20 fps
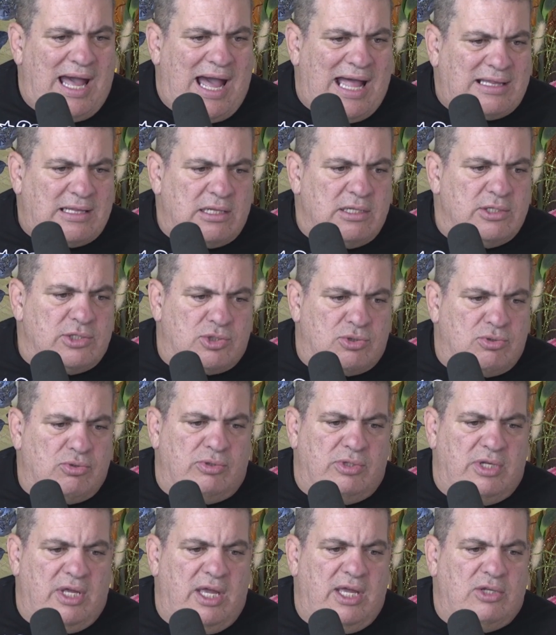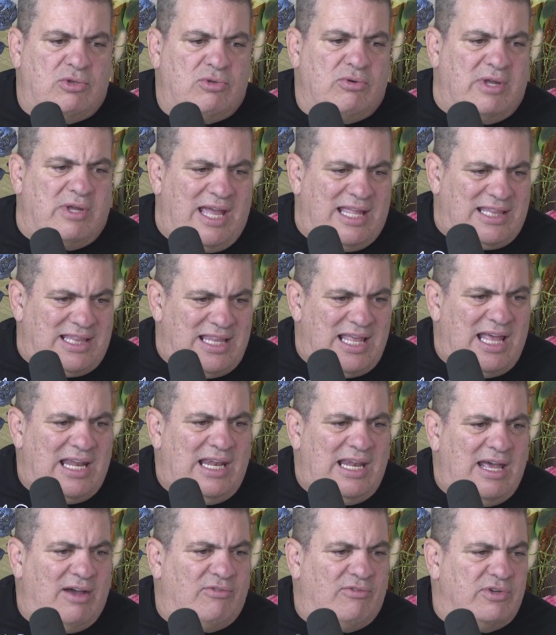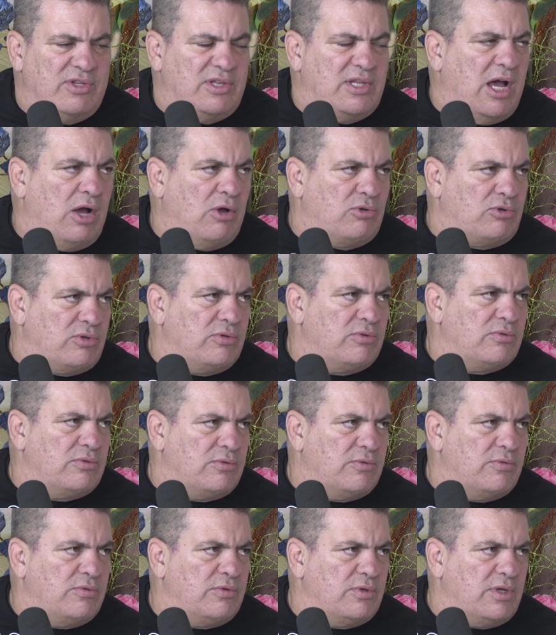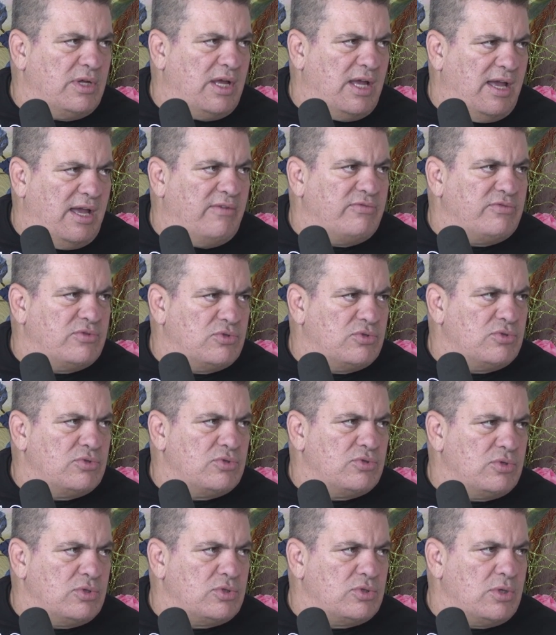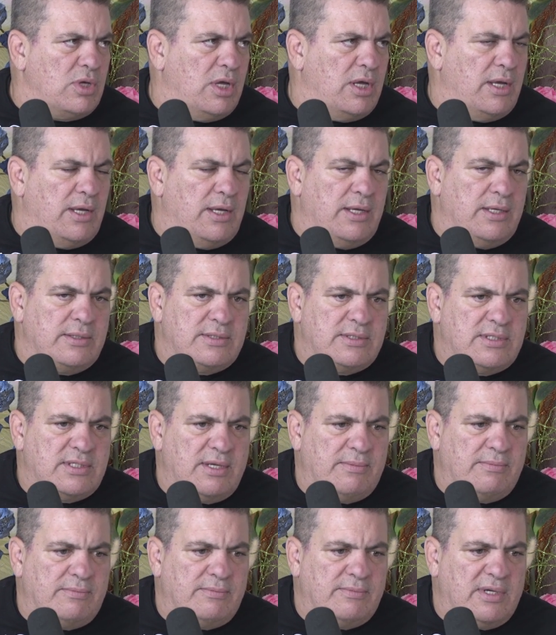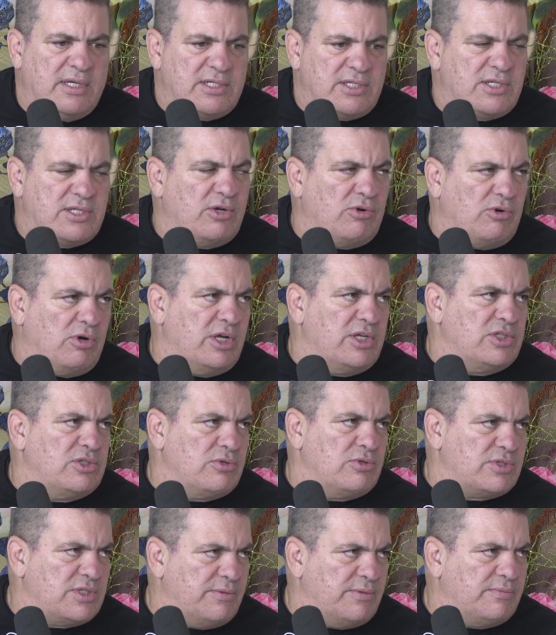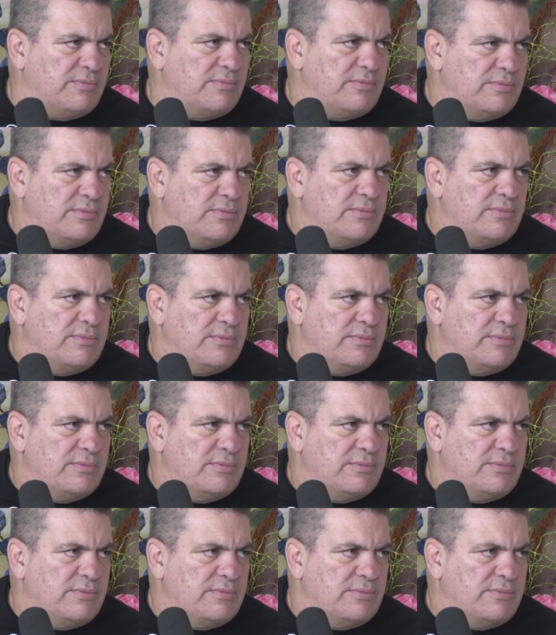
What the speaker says: athletes today to get that level without have some steroids or something.